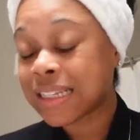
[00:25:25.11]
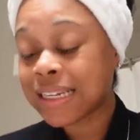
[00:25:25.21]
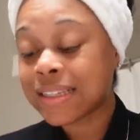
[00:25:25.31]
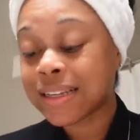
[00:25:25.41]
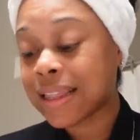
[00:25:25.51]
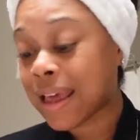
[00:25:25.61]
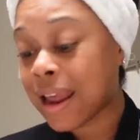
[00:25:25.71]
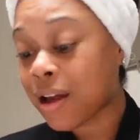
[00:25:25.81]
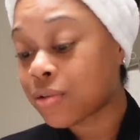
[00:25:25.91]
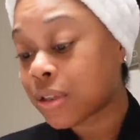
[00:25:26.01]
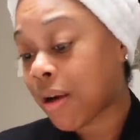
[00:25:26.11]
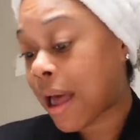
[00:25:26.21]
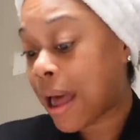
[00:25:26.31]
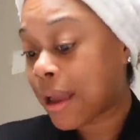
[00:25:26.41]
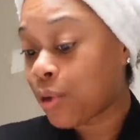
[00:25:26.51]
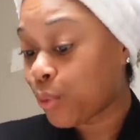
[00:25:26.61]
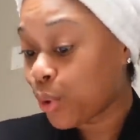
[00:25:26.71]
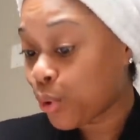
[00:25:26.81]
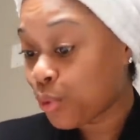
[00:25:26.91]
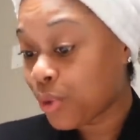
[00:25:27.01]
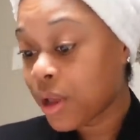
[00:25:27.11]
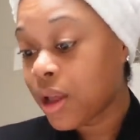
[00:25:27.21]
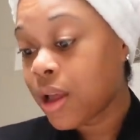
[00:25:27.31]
tested that out, so I don't know.